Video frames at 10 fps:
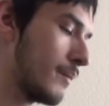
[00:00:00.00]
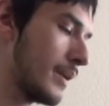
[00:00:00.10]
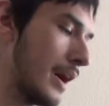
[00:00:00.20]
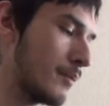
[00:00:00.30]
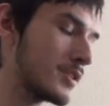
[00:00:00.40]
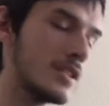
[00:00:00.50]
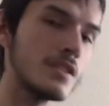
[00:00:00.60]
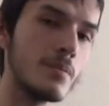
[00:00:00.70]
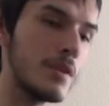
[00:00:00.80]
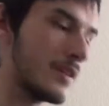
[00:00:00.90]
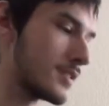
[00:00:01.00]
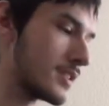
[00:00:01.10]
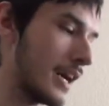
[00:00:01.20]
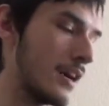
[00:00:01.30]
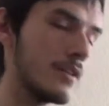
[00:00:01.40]
But now we're seeing something else
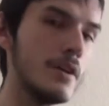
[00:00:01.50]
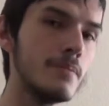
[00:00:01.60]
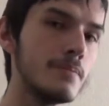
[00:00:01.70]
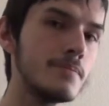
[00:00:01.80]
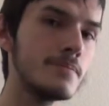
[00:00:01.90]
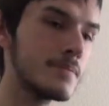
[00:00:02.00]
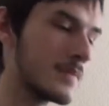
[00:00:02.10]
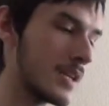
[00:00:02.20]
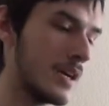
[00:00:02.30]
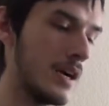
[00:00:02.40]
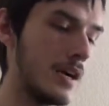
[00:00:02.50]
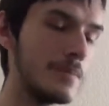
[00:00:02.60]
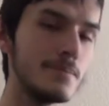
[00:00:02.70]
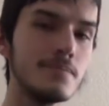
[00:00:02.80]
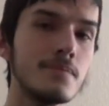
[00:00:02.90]
entirely.
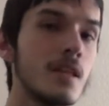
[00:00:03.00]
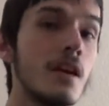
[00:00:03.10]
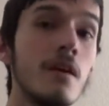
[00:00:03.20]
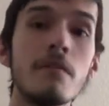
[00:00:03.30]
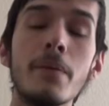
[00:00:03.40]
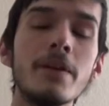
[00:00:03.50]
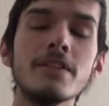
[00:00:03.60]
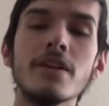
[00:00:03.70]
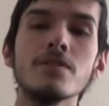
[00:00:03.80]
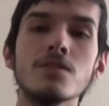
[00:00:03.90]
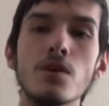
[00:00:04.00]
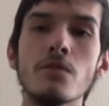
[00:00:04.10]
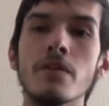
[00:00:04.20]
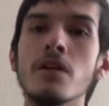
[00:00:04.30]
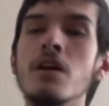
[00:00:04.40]
5-minute challenge is
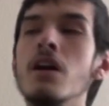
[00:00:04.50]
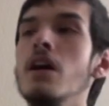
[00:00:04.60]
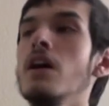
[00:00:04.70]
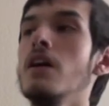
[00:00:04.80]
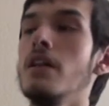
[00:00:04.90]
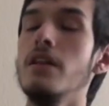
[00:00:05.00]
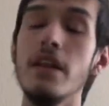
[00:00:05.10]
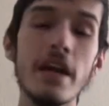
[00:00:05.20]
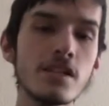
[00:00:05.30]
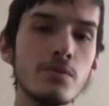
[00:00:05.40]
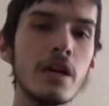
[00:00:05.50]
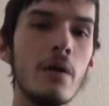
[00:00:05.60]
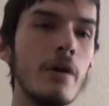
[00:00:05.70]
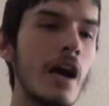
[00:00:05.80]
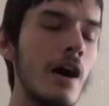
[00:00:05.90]
over. Next week,
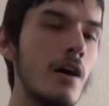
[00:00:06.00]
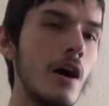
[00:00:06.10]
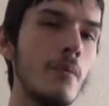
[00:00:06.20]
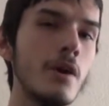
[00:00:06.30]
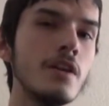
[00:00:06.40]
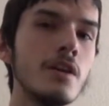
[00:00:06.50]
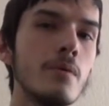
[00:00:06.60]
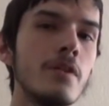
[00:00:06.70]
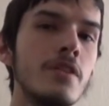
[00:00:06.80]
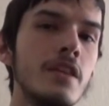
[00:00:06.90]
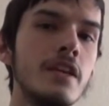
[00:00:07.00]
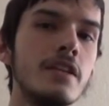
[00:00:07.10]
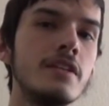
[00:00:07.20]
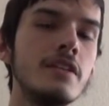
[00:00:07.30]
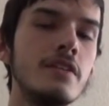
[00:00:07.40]
I want to deal with
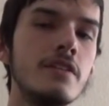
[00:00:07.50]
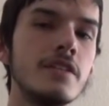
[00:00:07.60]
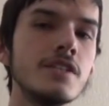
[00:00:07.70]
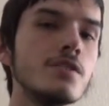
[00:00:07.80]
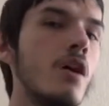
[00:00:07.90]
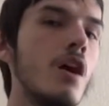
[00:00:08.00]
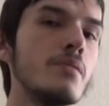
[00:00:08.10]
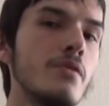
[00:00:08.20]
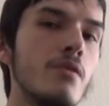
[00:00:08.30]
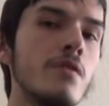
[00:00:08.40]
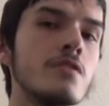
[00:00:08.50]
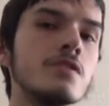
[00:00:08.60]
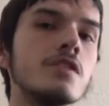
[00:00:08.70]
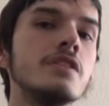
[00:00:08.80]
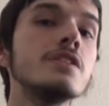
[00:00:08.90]
the digital omnivore
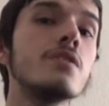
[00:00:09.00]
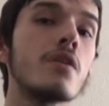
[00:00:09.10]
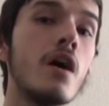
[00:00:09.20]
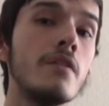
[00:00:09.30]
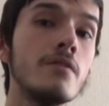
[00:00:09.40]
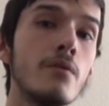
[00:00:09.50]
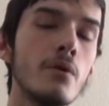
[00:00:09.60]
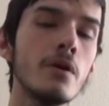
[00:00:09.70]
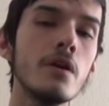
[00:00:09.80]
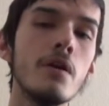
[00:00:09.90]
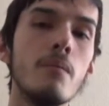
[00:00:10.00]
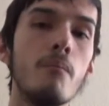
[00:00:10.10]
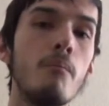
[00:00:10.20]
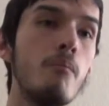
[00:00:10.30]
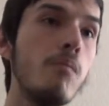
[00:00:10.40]
versus the digital carnivore,
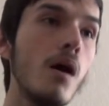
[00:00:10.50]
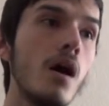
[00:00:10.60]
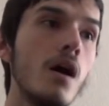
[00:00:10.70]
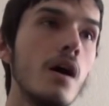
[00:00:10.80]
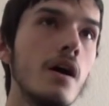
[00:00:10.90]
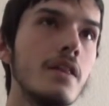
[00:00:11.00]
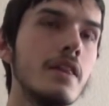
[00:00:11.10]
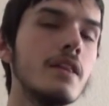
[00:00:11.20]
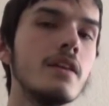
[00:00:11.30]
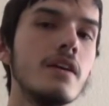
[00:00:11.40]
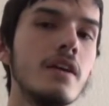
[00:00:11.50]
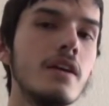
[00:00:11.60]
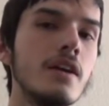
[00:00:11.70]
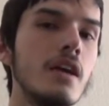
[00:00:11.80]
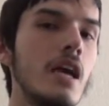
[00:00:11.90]
but
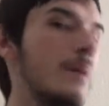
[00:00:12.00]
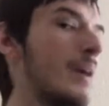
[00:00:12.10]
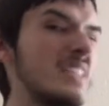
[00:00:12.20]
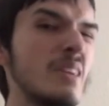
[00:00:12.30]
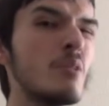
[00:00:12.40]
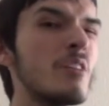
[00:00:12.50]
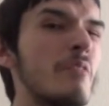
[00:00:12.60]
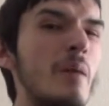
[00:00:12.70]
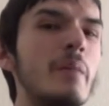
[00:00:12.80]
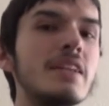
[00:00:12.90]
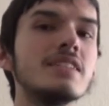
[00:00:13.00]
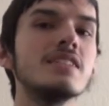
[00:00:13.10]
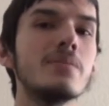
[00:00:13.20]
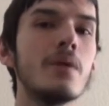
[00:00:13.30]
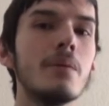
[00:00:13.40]
it might take more than 5 minutes
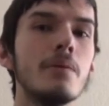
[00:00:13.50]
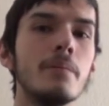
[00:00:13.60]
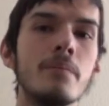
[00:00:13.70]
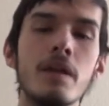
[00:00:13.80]
is the problem.